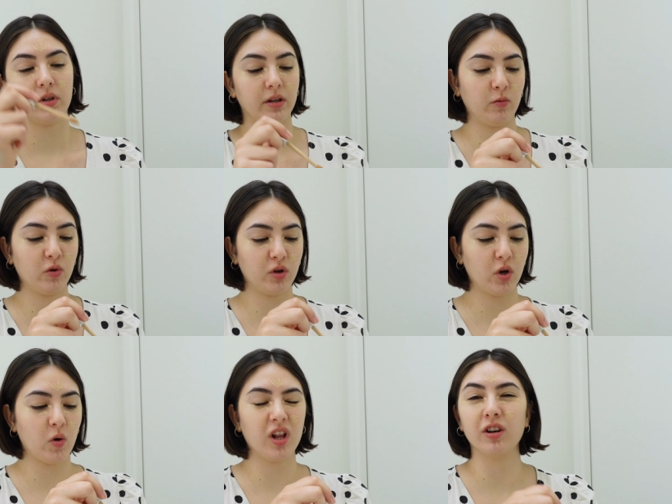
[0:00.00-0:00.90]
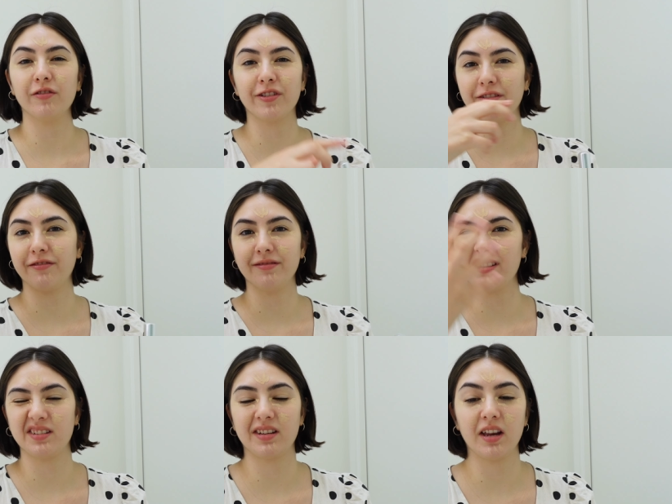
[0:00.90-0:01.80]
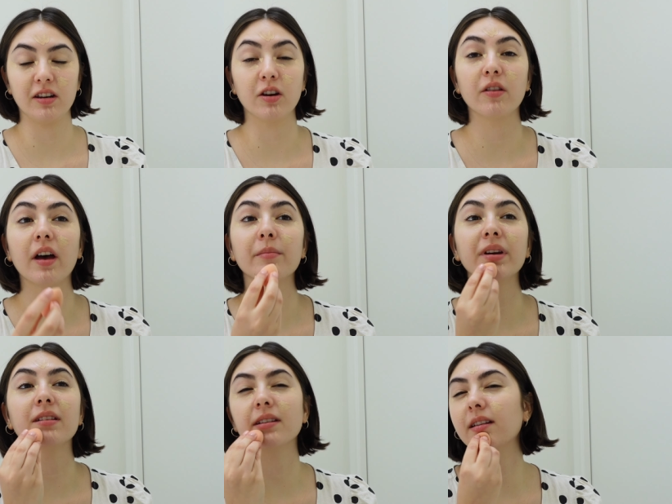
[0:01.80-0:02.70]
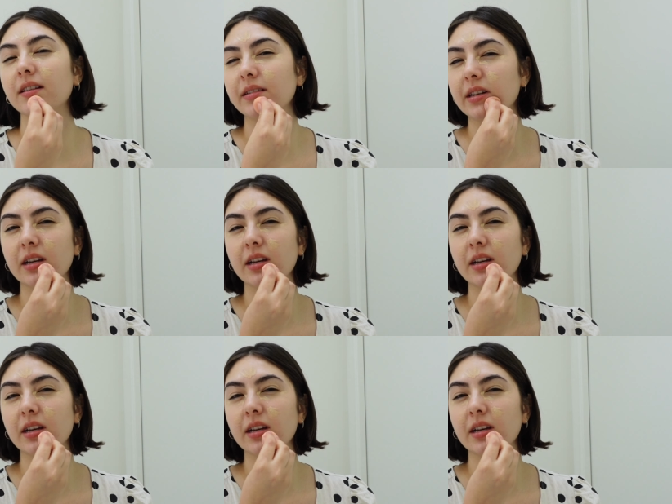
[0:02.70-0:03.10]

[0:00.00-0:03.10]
But it won't go all over the, the skin, you know, that makes it